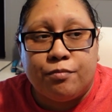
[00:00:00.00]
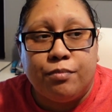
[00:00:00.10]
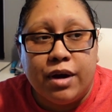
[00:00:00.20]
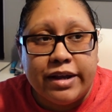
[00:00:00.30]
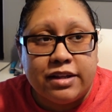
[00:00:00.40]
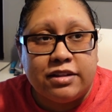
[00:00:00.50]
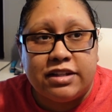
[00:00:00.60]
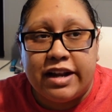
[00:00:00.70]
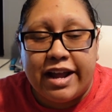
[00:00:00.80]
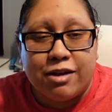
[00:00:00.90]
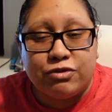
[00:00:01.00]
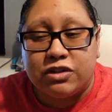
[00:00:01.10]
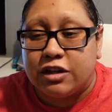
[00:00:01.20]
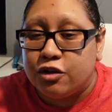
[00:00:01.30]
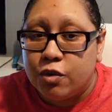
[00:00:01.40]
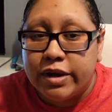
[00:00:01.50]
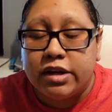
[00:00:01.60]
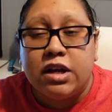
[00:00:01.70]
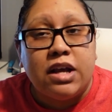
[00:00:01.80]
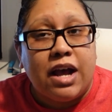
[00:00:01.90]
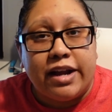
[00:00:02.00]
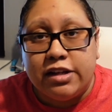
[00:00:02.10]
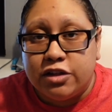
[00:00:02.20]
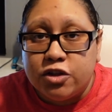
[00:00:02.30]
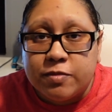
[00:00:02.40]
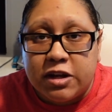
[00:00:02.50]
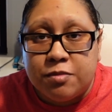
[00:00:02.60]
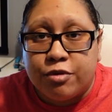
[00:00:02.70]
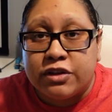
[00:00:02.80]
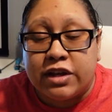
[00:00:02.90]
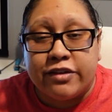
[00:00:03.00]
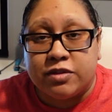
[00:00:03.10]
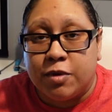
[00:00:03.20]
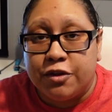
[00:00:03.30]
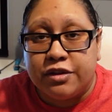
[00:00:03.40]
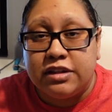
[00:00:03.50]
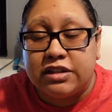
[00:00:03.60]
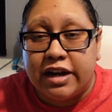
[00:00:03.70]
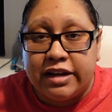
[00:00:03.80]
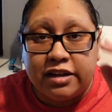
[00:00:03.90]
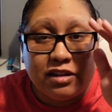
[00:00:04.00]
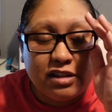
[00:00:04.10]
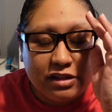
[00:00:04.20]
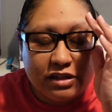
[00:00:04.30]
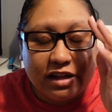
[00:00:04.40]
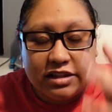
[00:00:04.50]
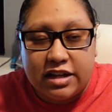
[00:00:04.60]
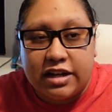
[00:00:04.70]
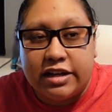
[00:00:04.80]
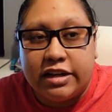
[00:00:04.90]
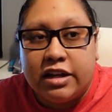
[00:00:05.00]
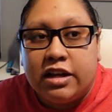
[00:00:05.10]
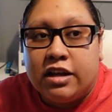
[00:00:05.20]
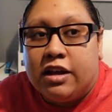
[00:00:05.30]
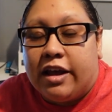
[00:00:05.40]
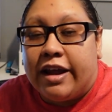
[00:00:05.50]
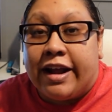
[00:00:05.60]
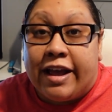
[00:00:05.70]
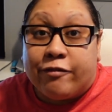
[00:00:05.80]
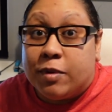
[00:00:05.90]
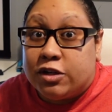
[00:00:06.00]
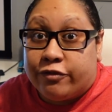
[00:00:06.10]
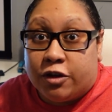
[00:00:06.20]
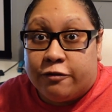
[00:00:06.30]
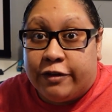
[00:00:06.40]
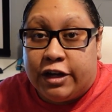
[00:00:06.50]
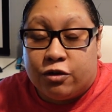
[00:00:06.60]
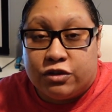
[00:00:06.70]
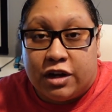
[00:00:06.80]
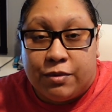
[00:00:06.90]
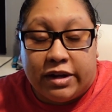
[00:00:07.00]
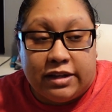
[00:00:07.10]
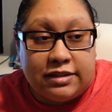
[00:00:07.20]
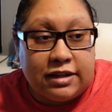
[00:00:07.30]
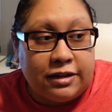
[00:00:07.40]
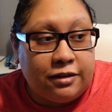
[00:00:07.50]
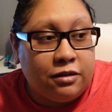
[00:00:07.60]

But today I was just like, you know what? I need to use my heat press. I have some other things that I need to get done, and I have a bunch of other videos that I want to get done.